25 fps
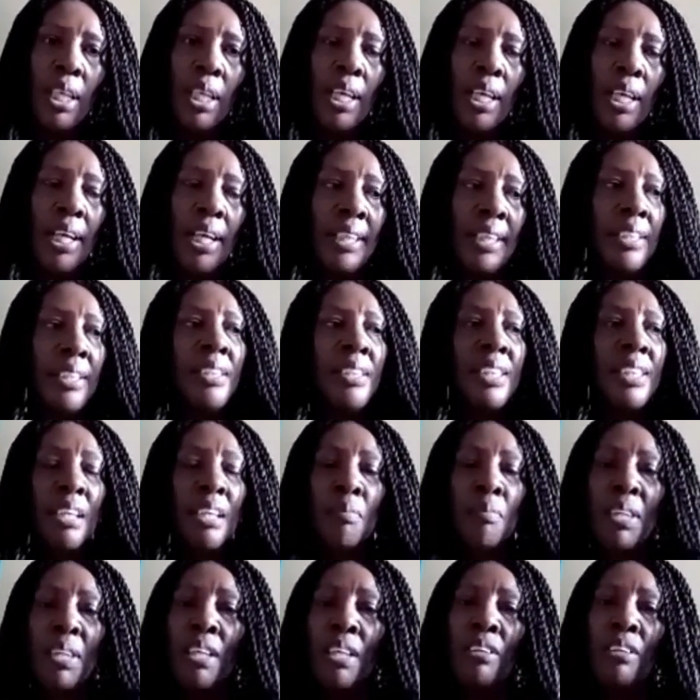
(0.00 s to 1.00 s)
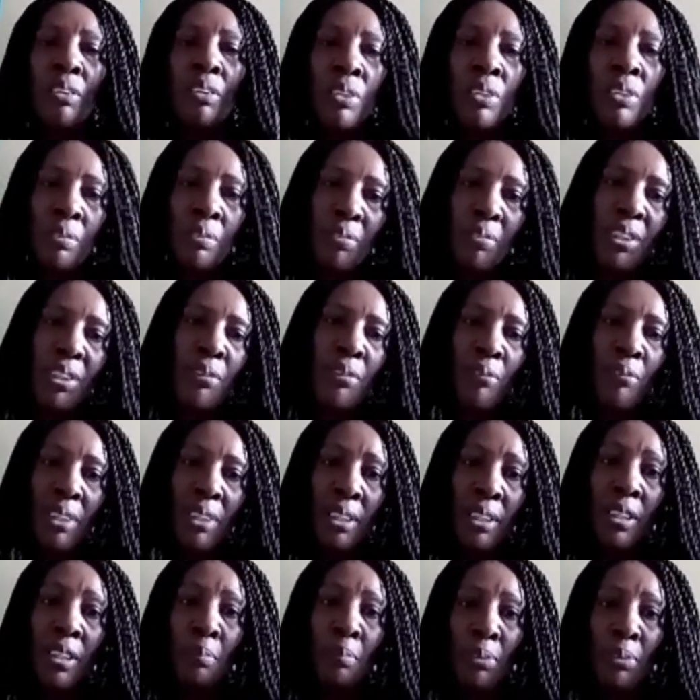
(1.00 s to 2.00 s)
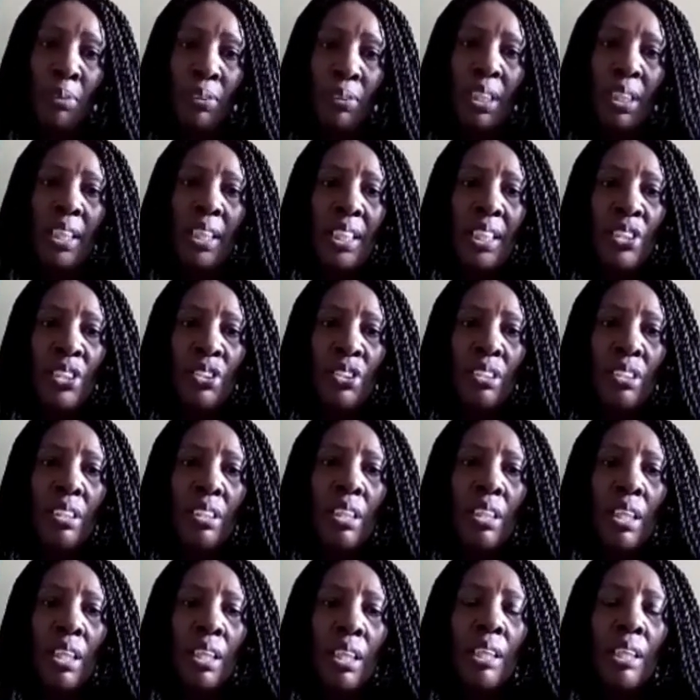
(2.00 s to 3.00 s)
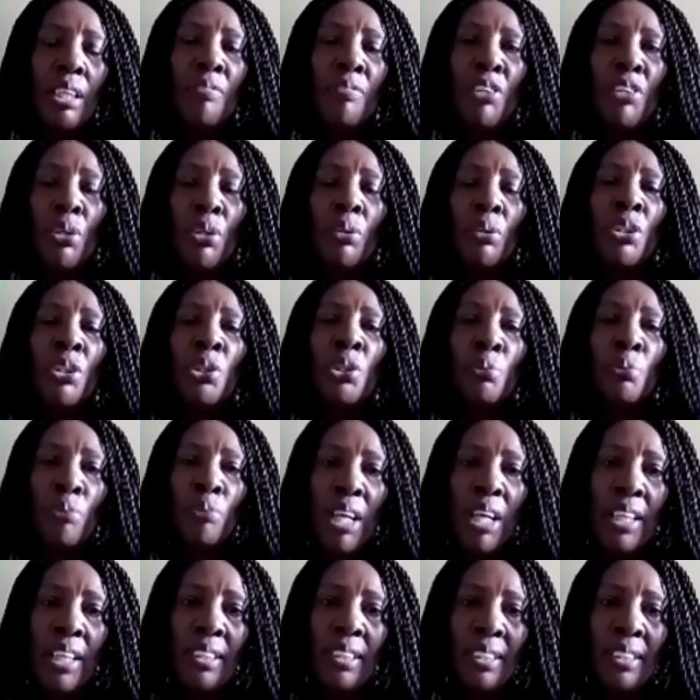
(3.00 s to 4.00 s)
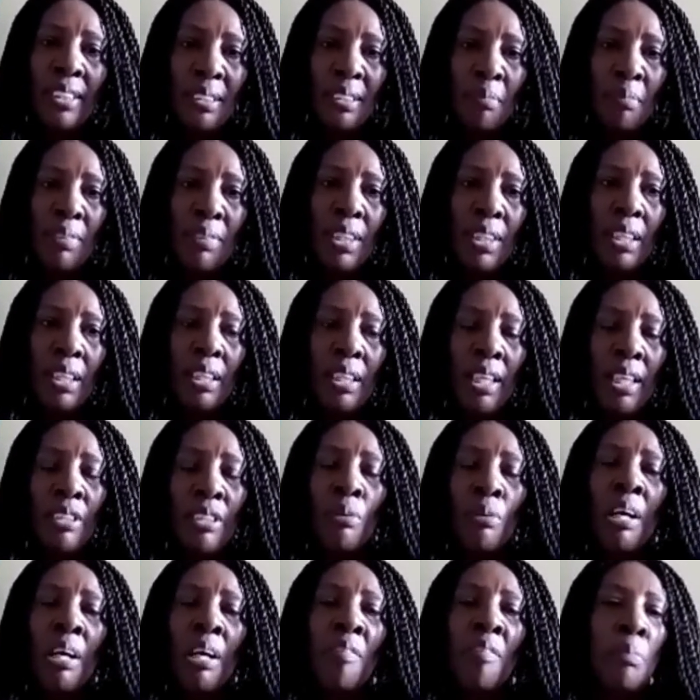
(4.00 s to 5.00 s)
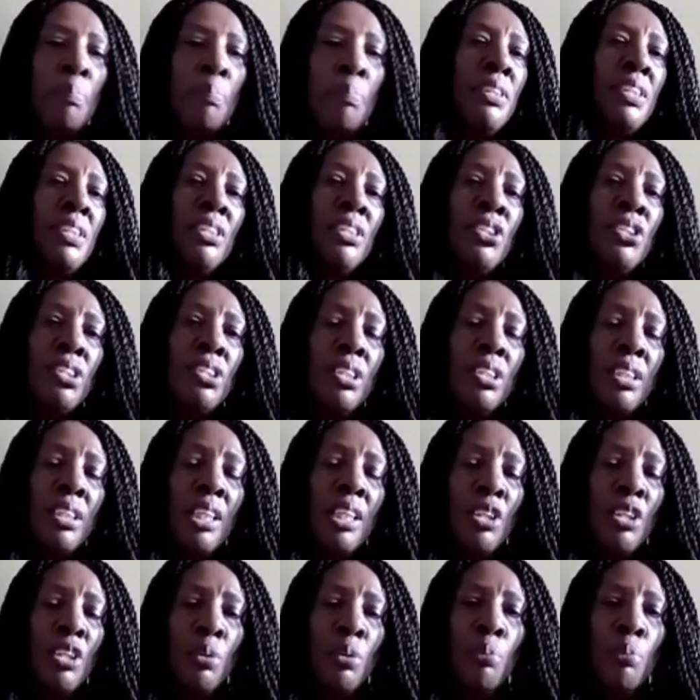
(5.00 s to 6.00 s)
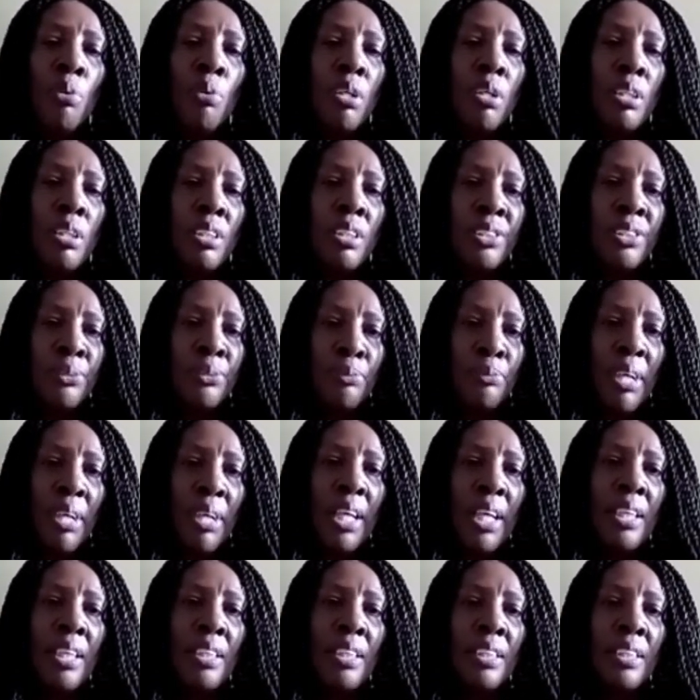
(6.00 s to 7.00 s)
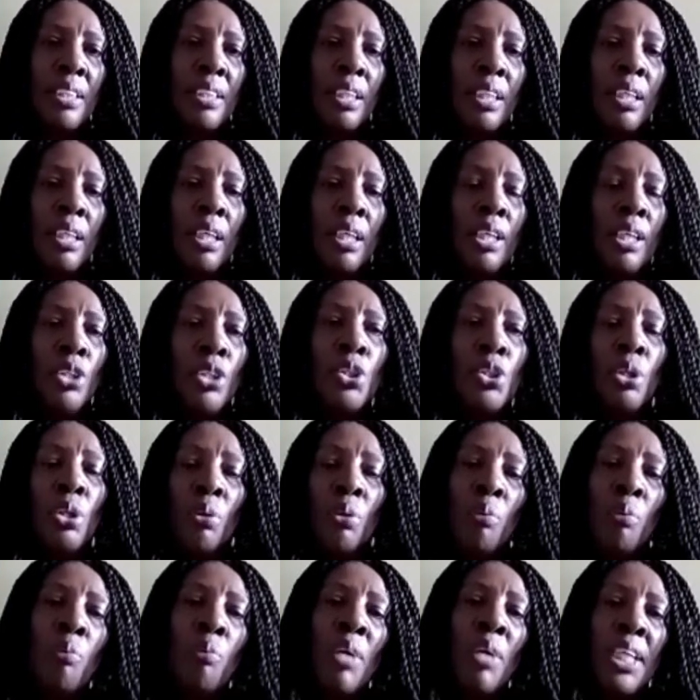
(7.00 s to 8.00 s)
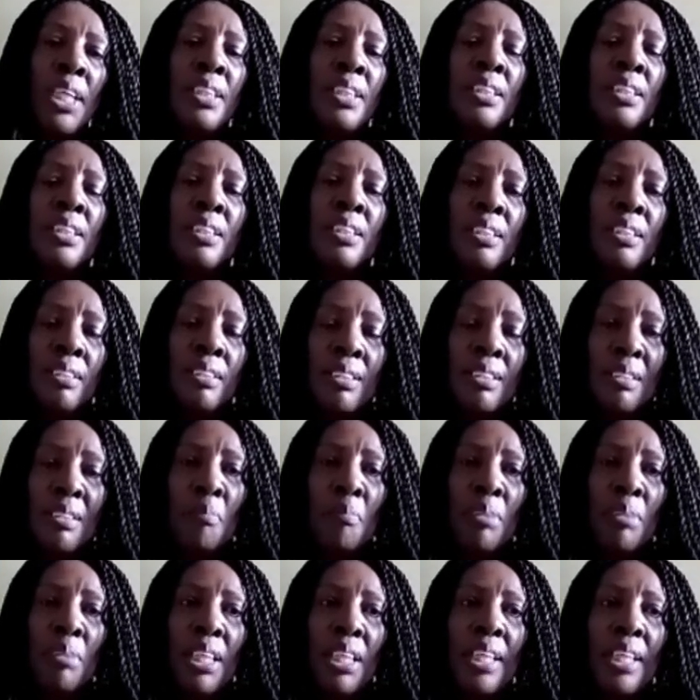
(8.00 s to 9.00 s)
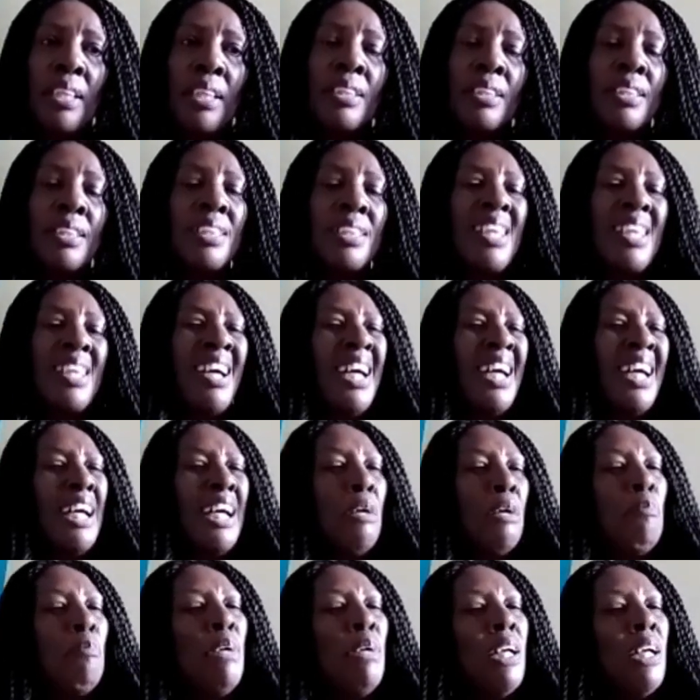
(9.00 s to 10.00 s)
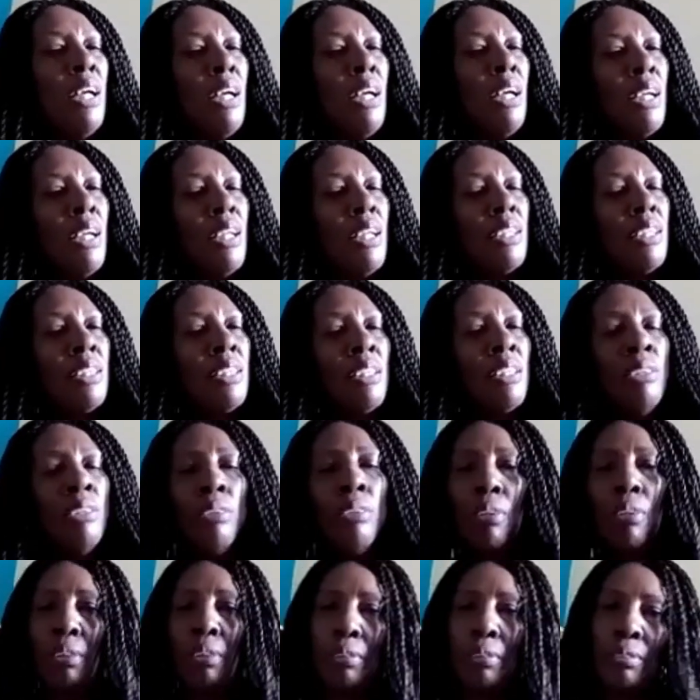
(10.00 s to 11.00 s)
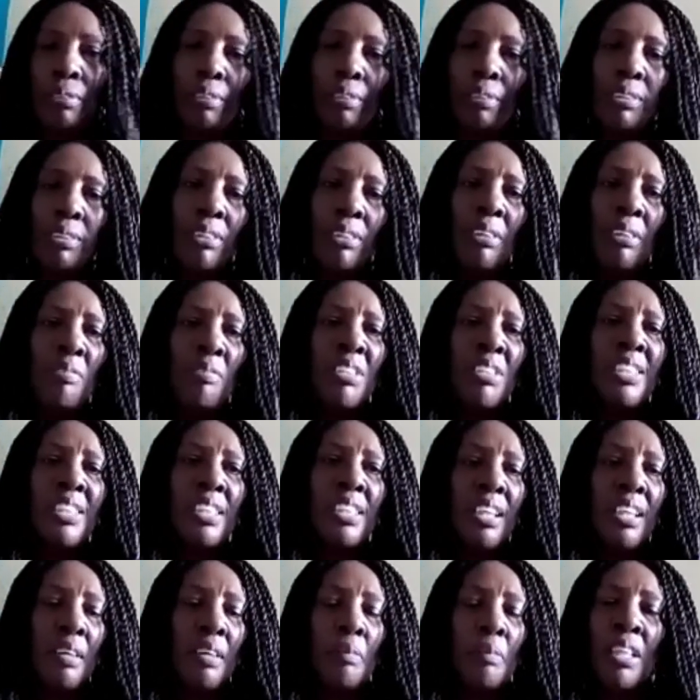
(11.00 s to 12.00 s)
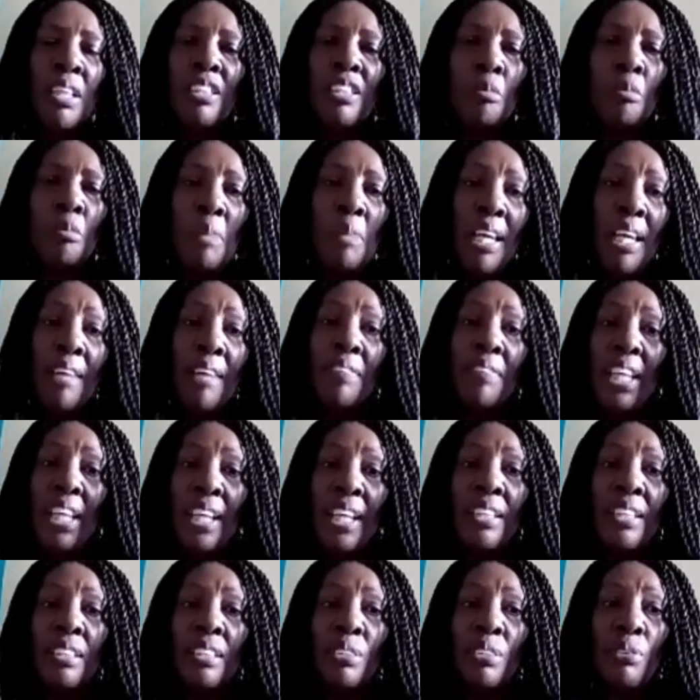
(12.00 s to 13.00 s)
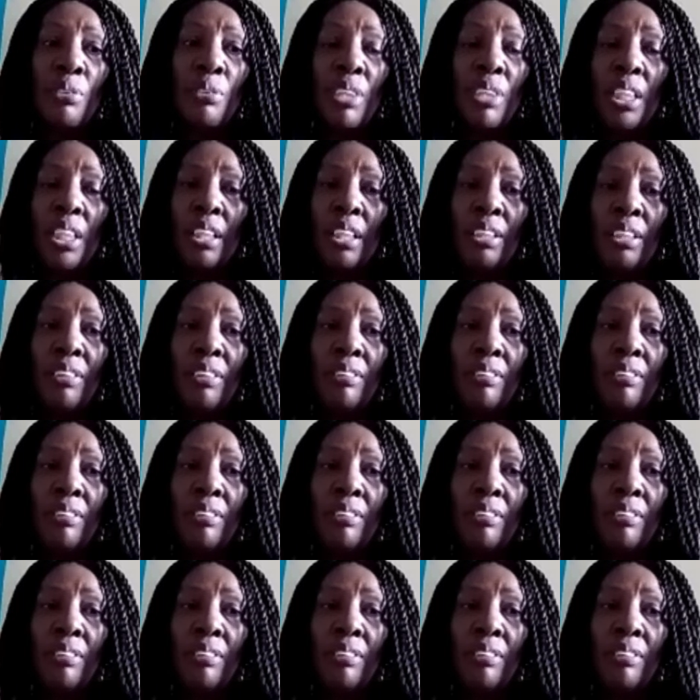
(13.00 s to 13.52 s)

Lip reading: And the same thing goes for your written communication. If you're going to write something and you have a position that you want to write, don't wait until somebody else says, but no, don't even start, because you may have the answer already,